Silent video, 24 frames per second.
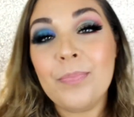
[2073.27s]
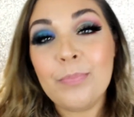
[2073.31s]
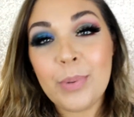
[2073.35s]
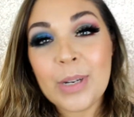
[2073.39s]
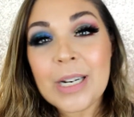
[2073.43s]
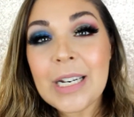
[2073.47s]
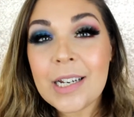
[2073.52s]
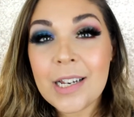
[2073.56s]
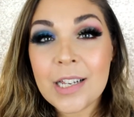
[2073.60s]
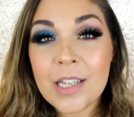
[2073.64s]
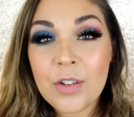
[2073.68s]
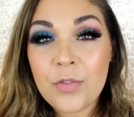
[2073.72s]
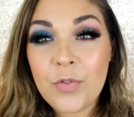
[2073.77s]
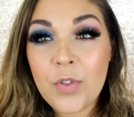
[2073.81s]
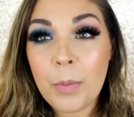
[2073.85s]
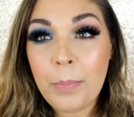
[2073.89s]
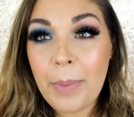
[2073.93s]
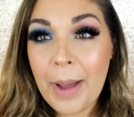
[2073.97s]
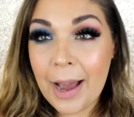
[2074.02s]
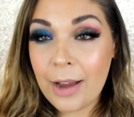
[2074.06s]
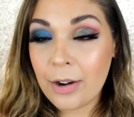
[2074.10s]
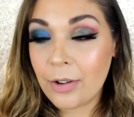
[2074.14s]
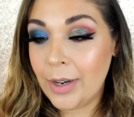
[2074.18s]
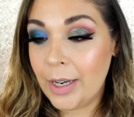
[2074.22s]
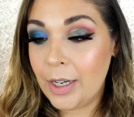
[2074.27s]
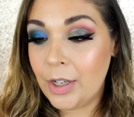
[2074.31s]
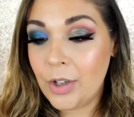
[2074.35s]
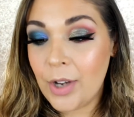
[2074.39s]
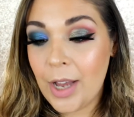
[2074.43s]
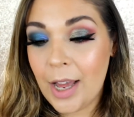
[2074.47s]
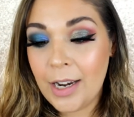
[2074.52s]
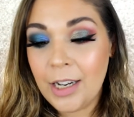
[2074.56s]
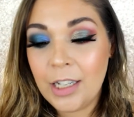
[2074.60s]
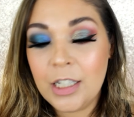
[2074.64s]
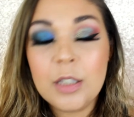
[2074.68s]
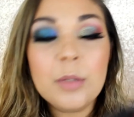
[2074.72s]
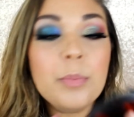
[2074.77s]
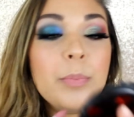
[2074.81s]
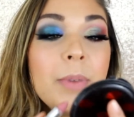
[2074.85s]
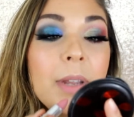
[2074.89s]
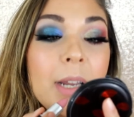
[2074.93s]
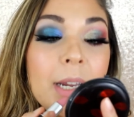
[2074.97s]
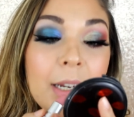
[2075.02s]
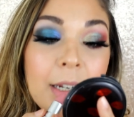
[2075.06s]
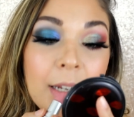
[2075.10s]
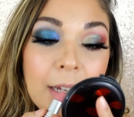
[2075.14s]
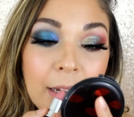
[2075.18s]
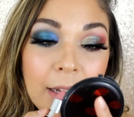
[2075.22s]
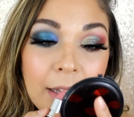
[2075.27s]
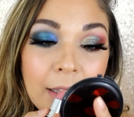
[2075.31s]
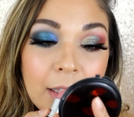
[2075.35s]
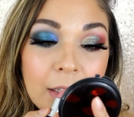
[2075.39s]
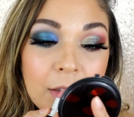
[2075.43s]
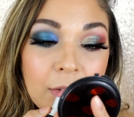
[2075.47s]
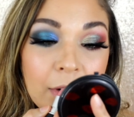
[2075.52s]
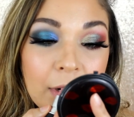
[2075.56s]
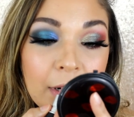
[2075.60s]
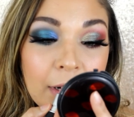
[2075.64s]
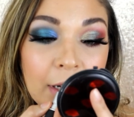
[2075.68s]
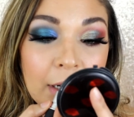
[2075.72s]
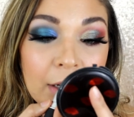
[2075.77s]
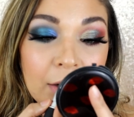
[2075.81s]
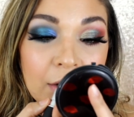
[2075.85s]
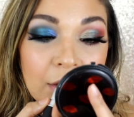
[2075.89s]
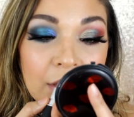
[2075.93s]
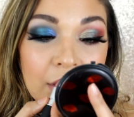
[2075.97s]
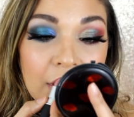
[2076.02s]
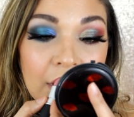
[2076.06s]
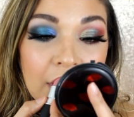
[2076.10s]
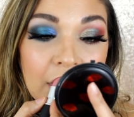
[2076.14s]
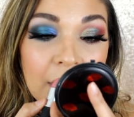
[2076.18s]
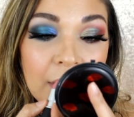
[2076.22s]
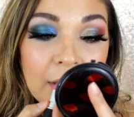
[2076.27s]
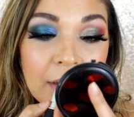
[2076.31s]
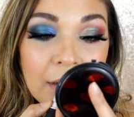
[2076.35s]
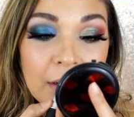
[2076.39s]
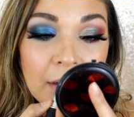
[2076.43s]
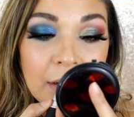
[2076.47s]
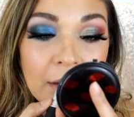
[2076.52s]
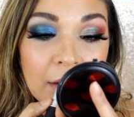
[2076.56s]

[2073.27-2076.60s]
but it doesn't feel powdery. I don't know how to explain it. It's very interesting.